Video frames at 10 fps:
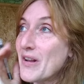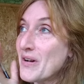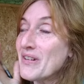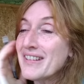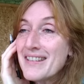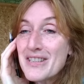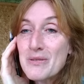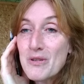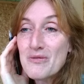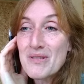early in
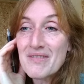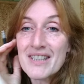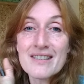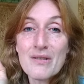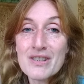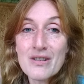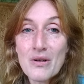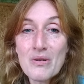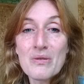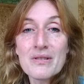this movement because I was
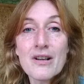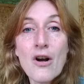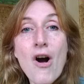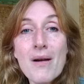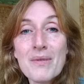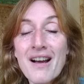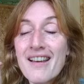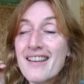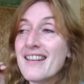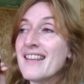so caught
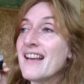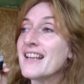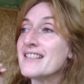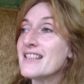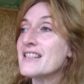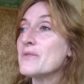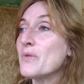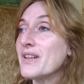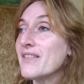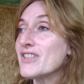by it, and I just
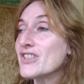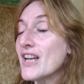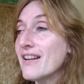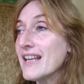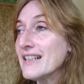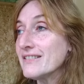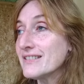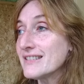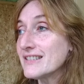want to give a shout out